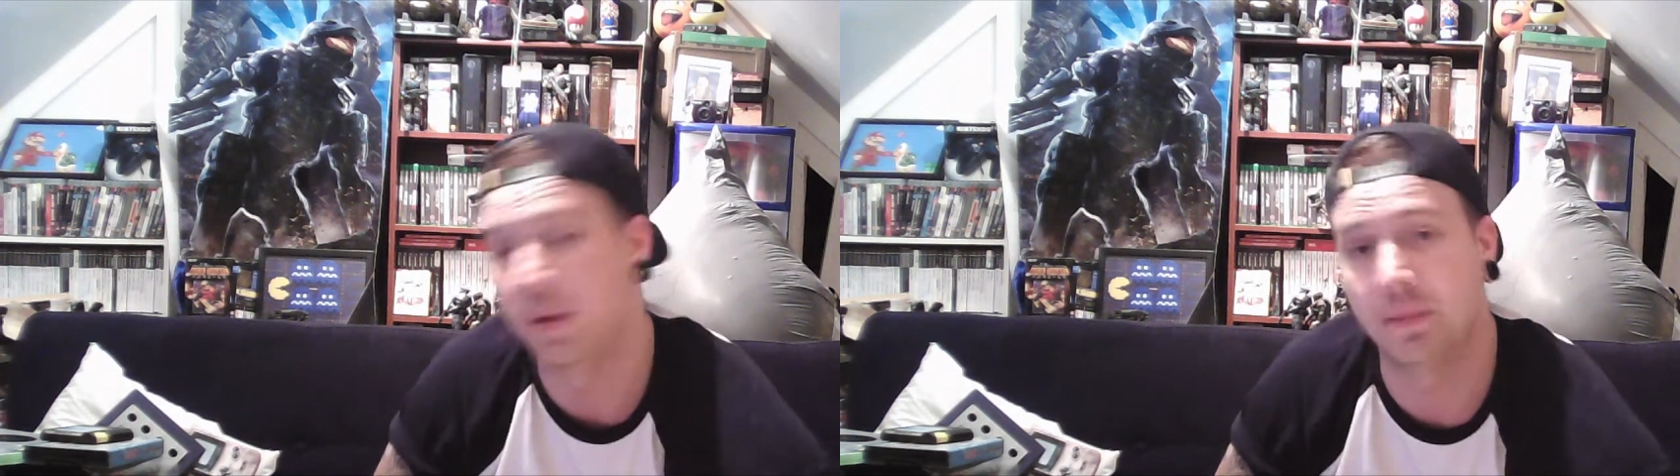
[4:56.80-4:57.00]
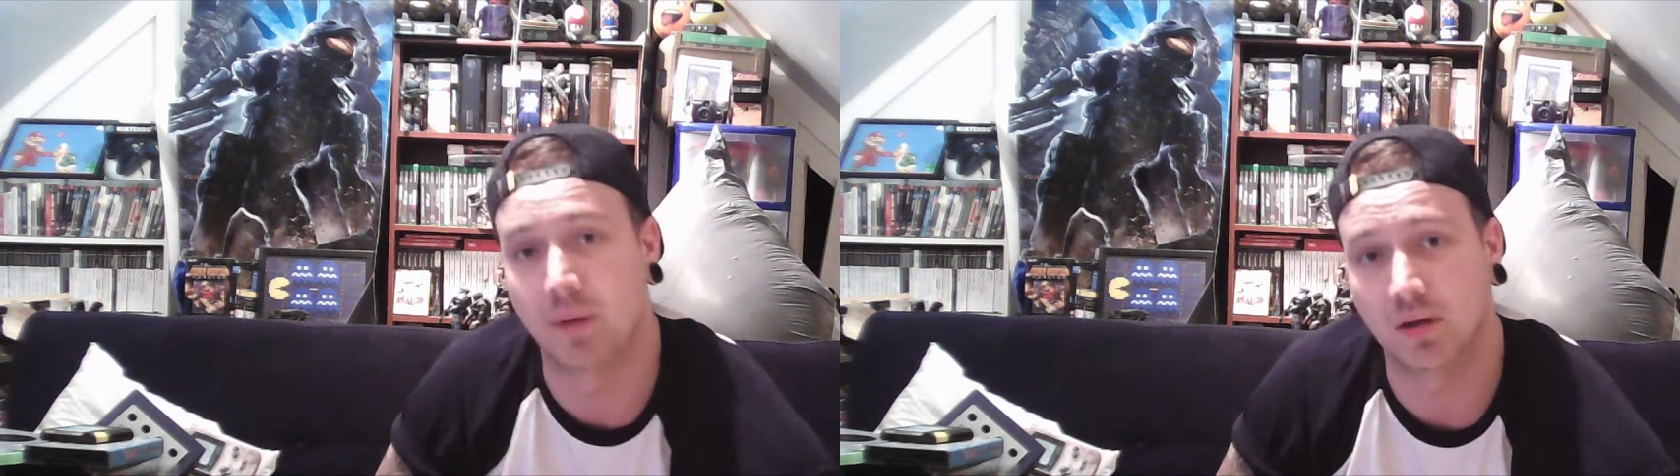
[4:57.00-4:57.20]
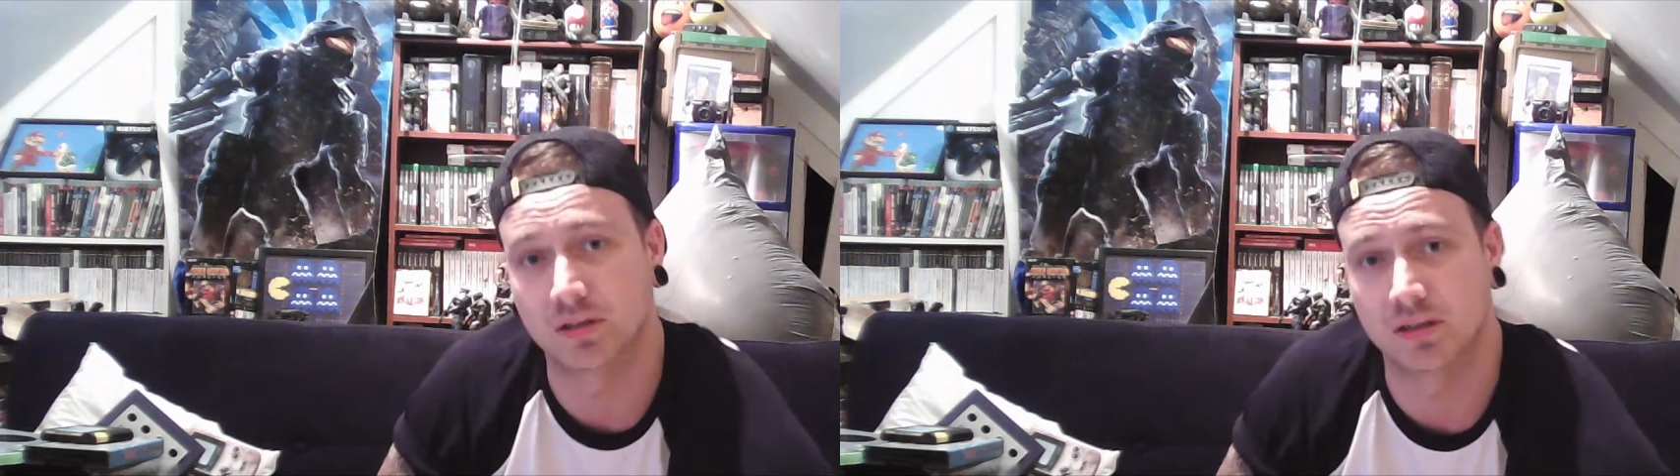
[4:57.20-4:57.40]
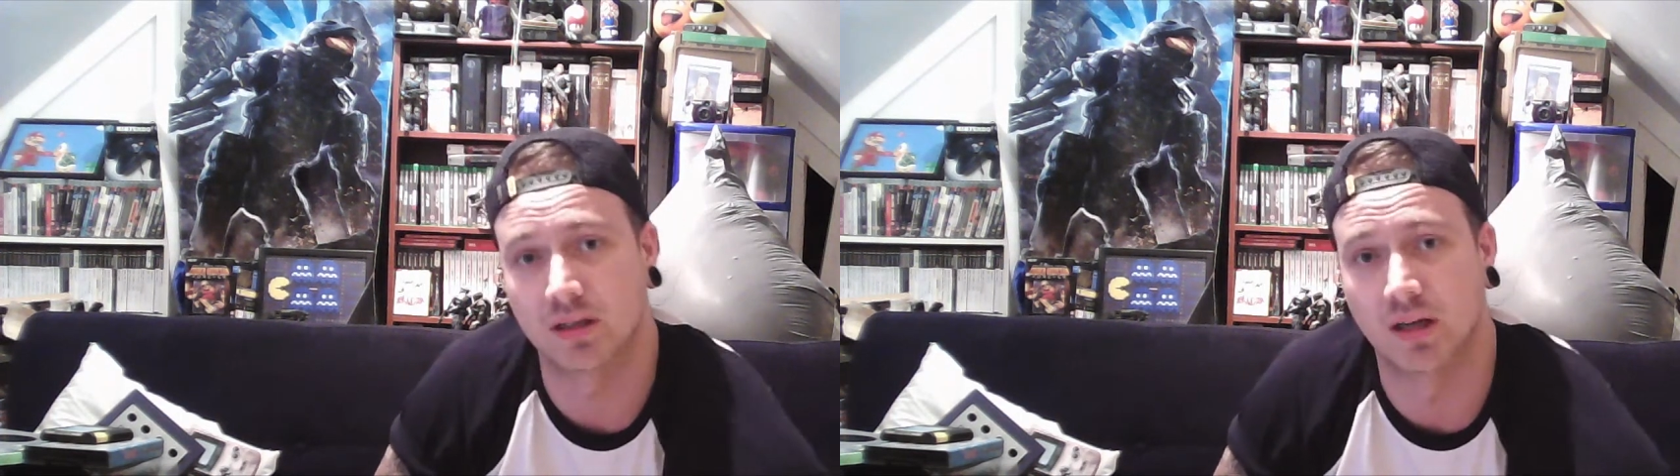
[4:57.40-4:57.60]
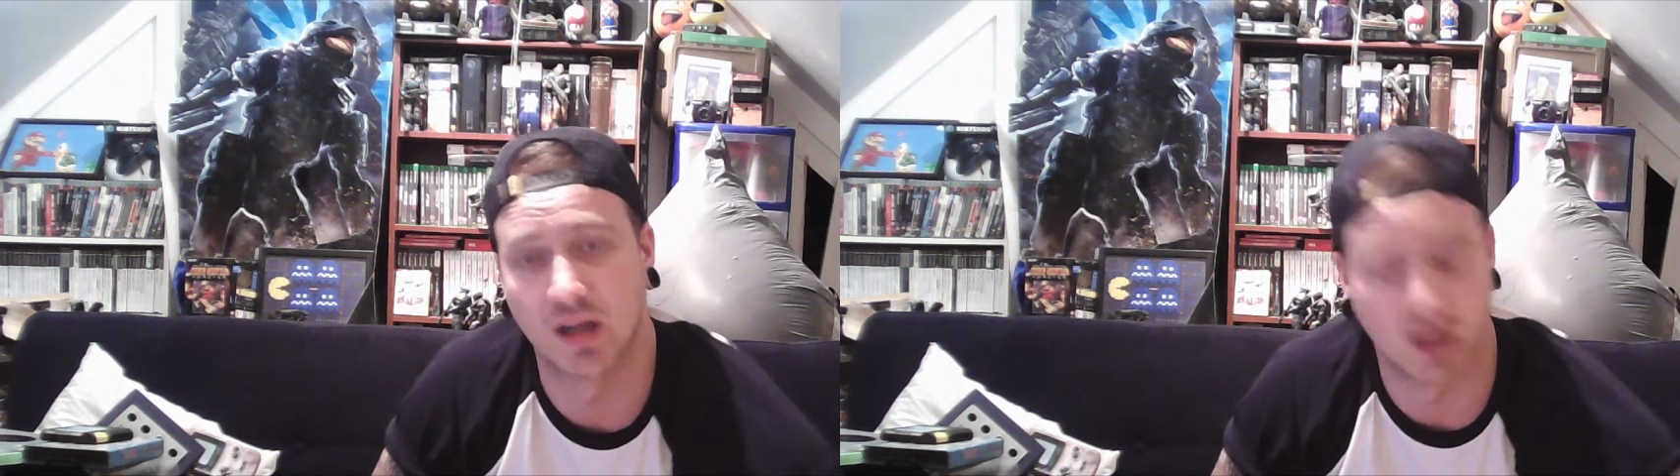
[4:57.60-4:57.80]
box,
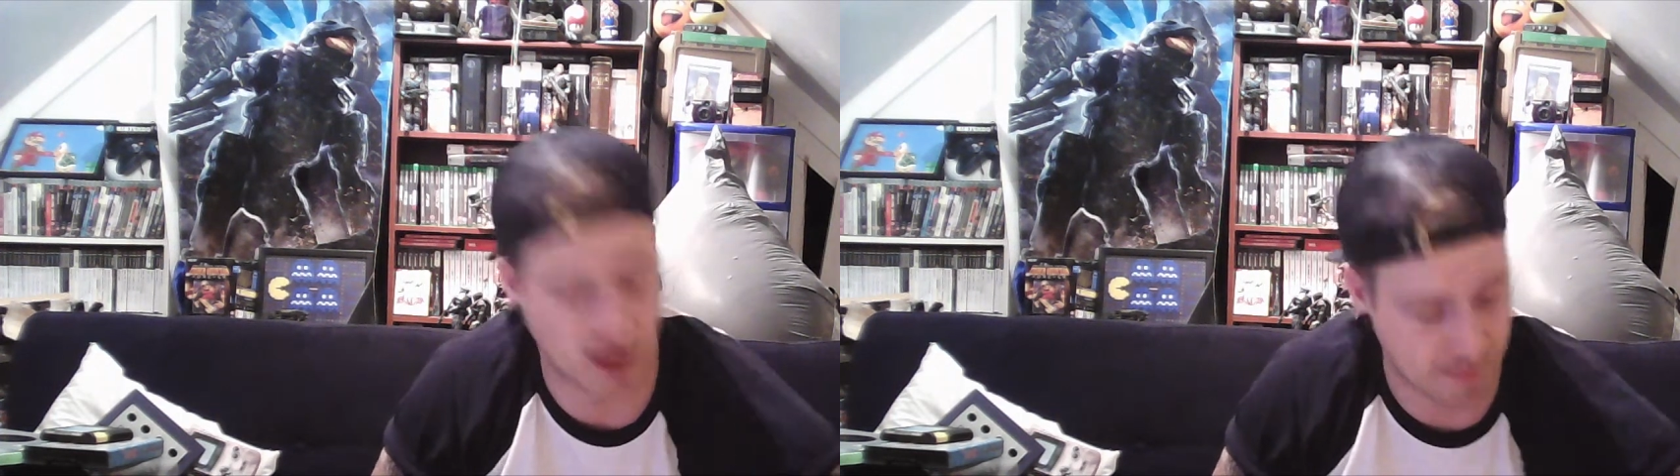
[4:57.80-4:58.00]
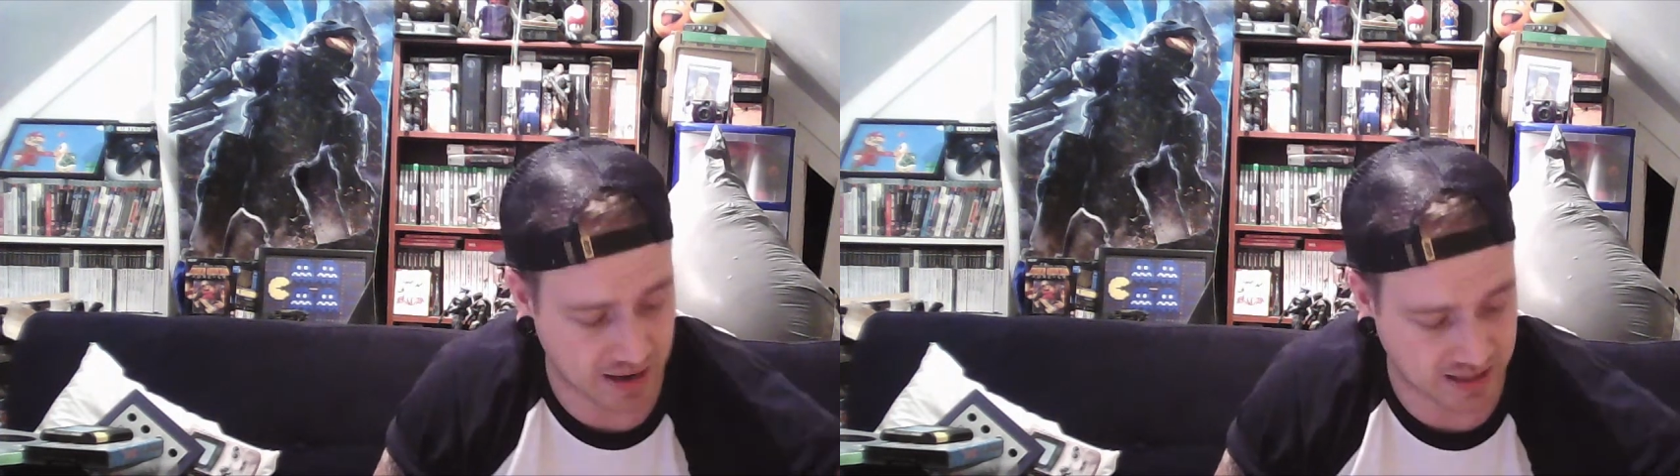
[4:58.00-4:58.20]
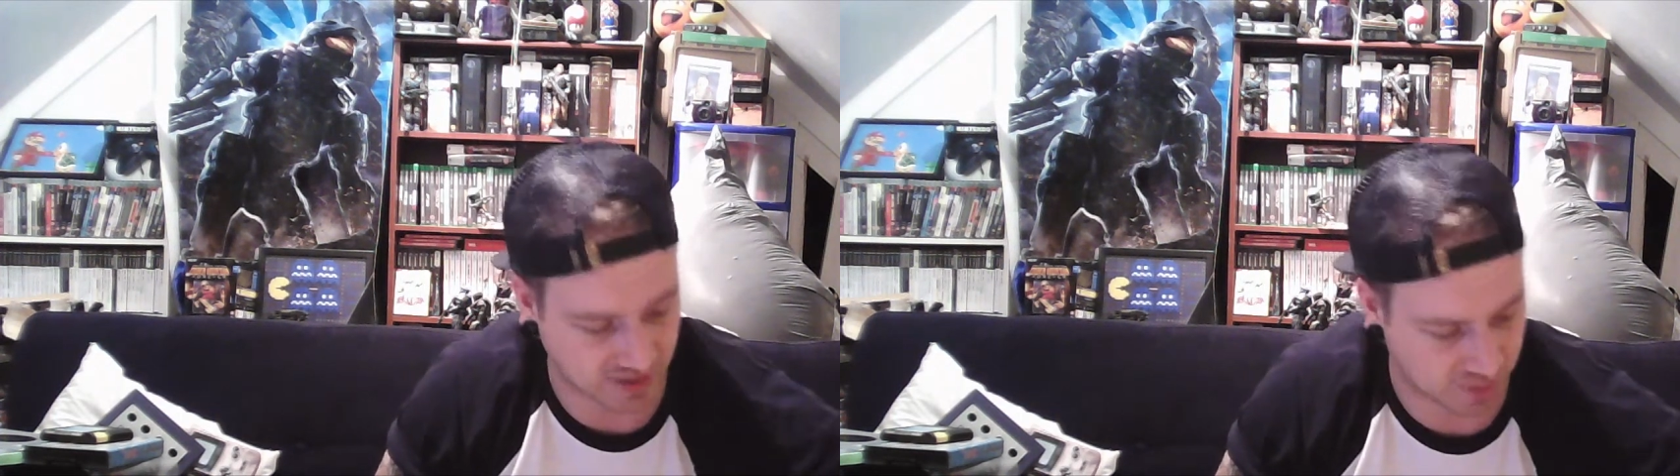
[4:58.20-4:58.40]
a massive